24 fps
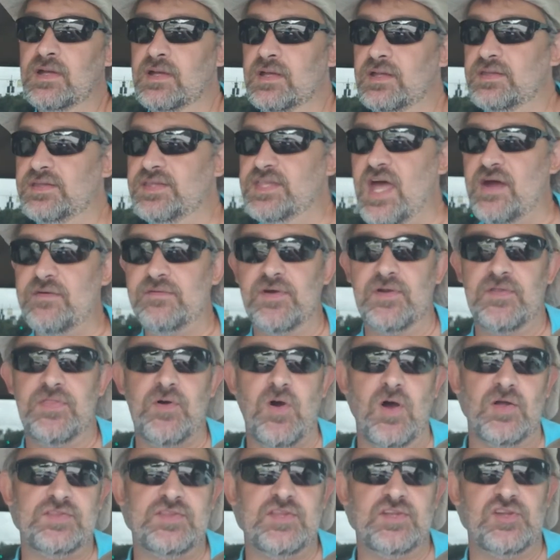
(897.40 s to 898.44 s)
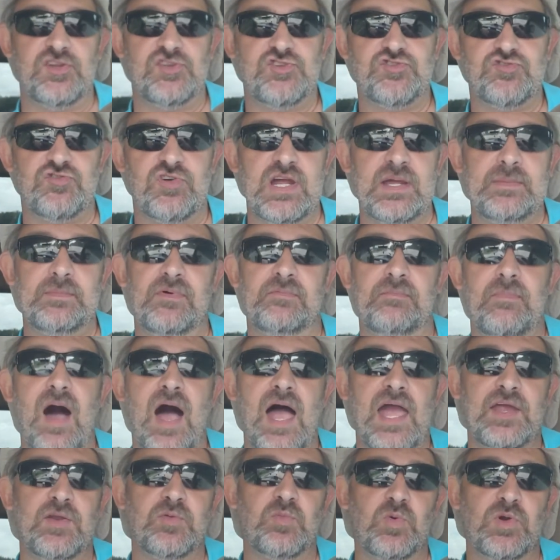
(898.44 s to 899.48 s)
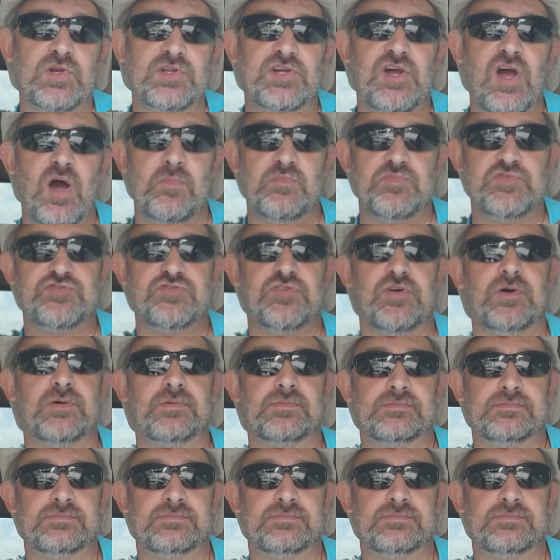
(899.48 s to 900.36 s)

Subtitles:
never thought that a dream of mine would come true.